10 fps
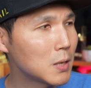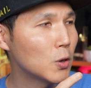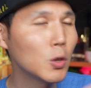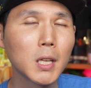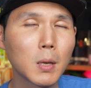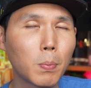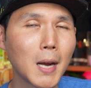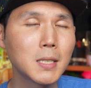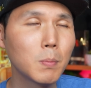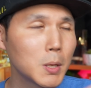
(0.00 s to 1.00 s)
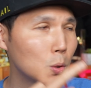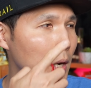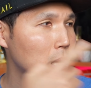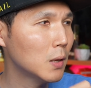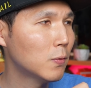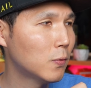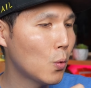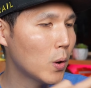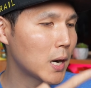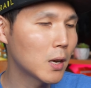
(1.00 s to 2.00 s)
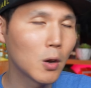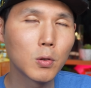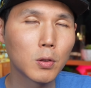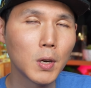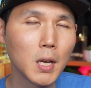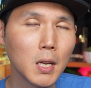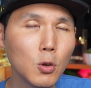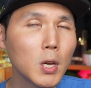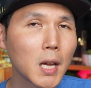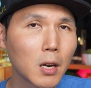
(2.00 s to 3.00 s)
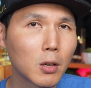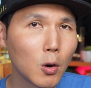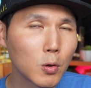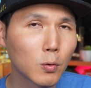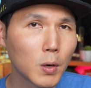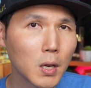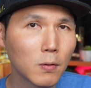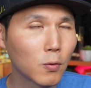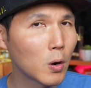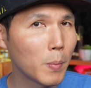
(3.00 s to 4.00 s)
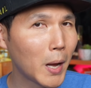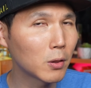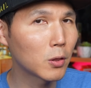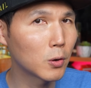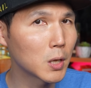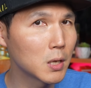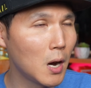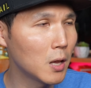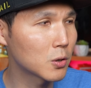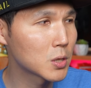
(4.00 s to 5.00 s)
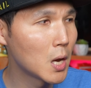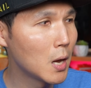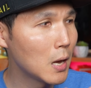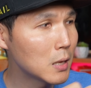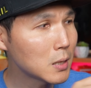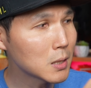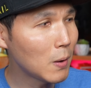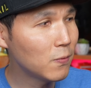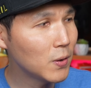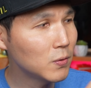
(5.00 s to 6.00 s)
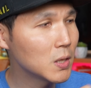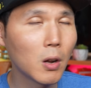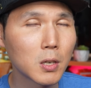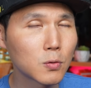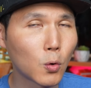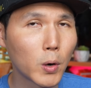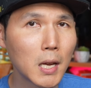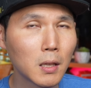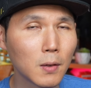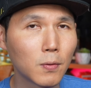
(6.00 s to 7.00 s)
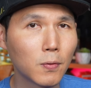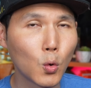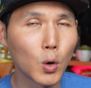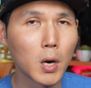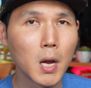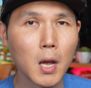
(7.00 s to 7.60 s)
if you look at the pricing between a Clip 4 and a Go 3, you can get a Go 3 for about $30. It tells about $50 for a Clip 4.